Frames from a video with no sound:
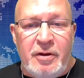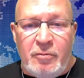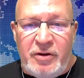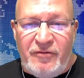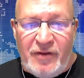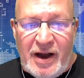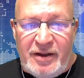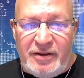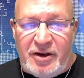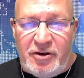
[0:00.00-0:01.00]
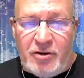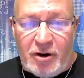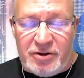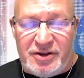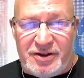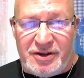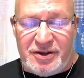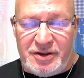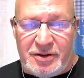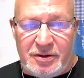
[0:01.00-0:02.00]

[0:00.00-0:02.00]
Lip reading: We find that narcissists